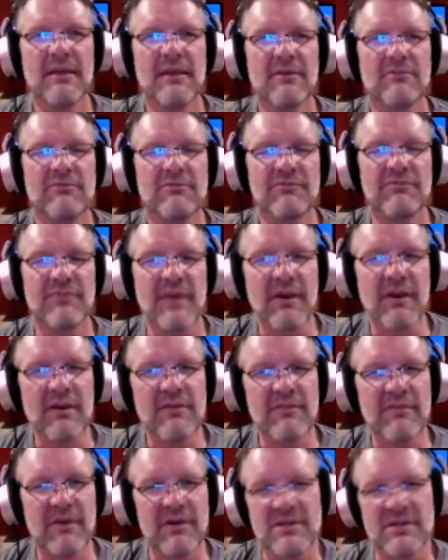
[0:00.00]
very,
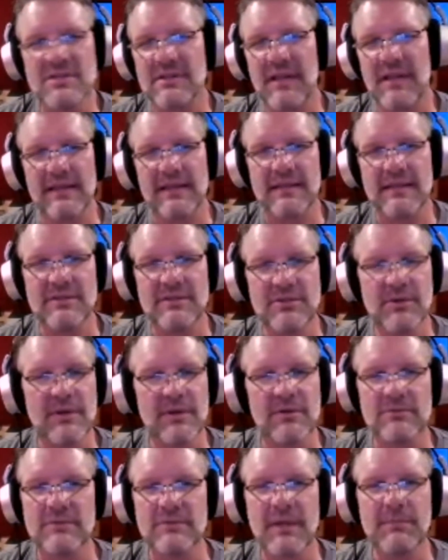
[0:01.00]
very slightly too.
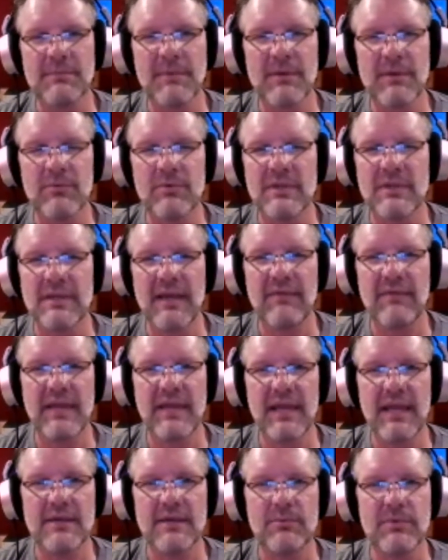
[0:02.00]
I'm not really
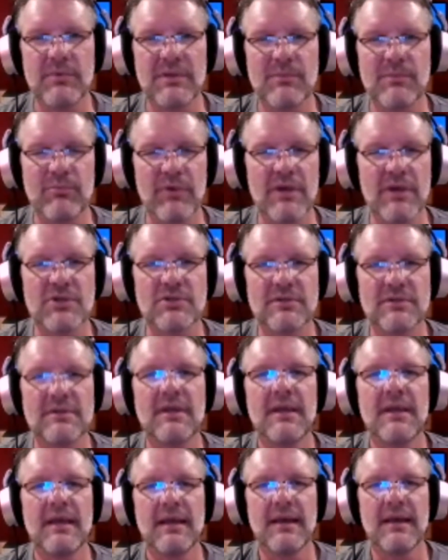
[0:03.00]
heavy-handed with compression.
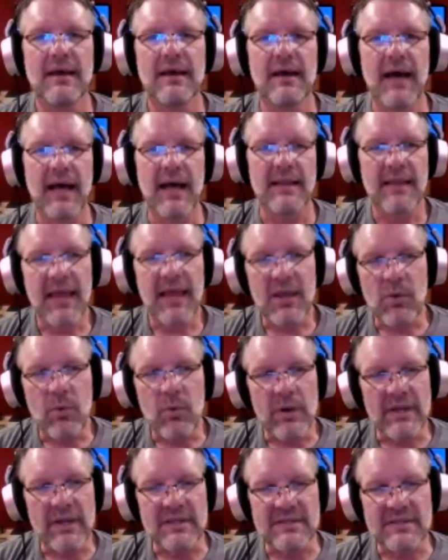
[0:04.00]
I like
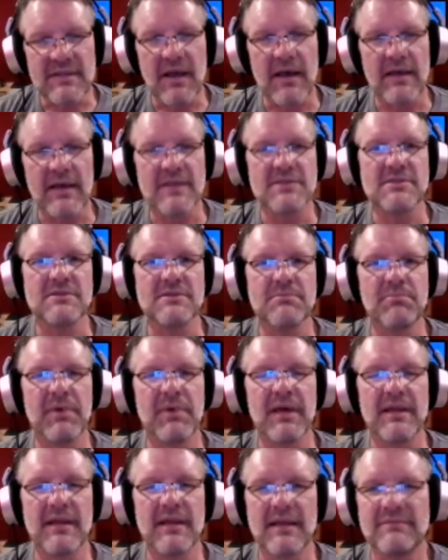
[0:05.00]
what it does,
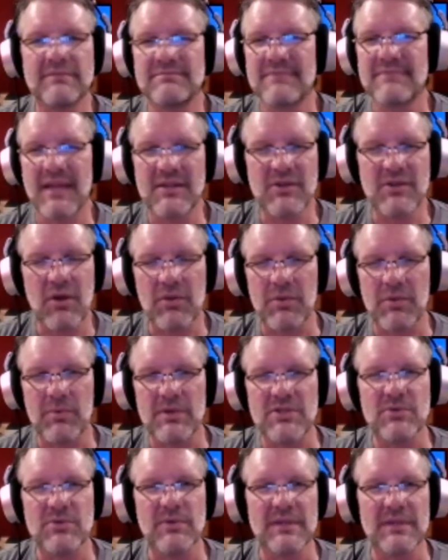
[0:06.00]
but I only want to
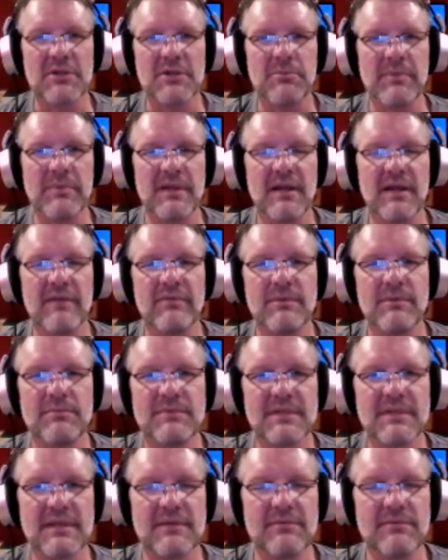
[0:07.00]
do a little bit of it
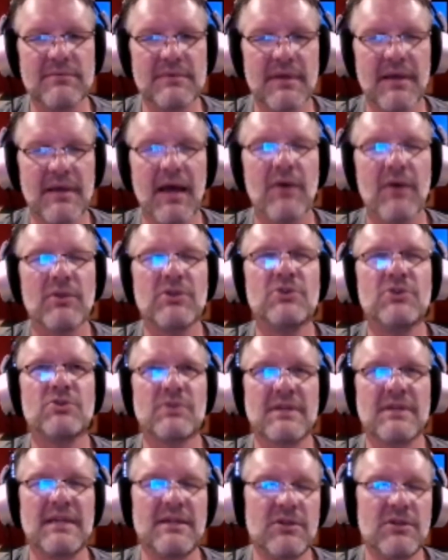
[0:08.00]
to get. I usually
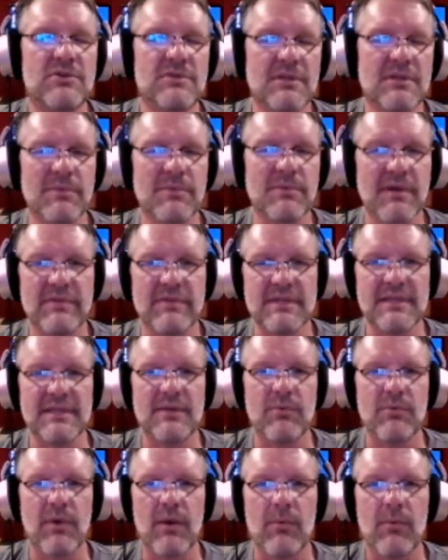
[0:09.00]
need to use a little bit of it to
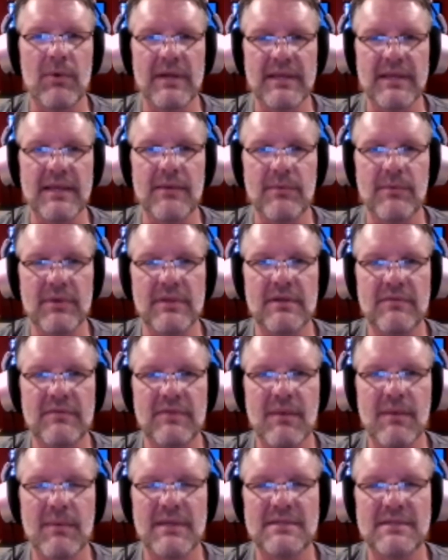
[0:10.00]
get where I want to get with it, if
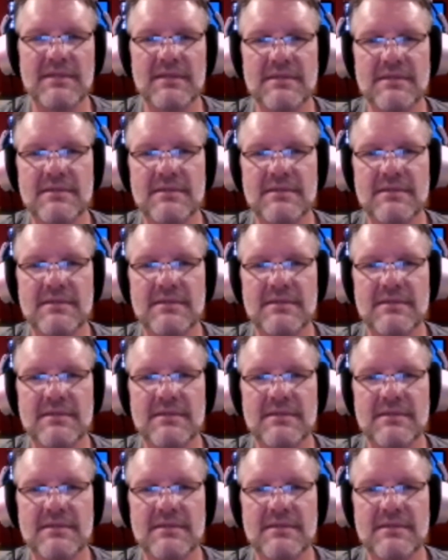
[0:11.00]
that makes sense.